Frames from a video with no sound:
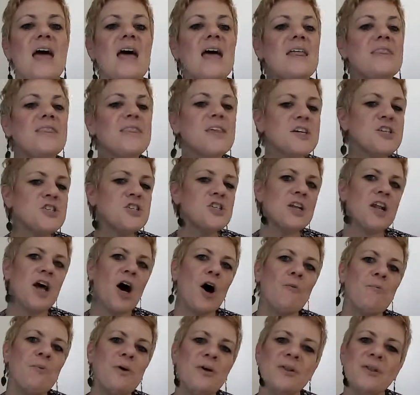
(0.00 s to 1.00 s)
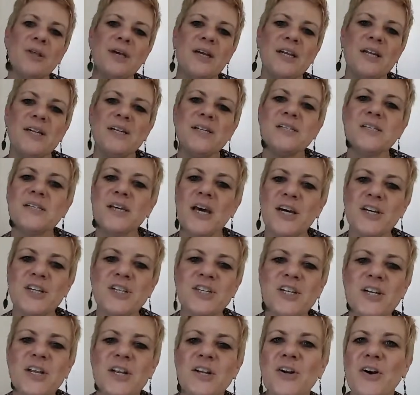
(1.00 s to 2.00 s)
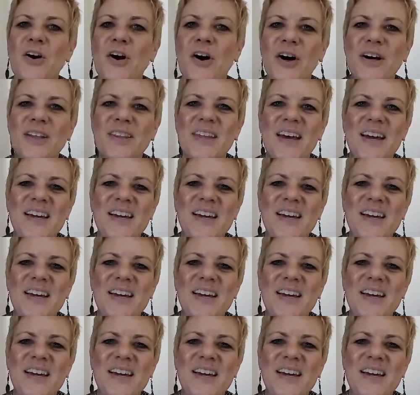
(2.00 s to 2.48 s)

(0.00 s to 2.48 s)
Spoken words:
This should help you lead a discussion in your online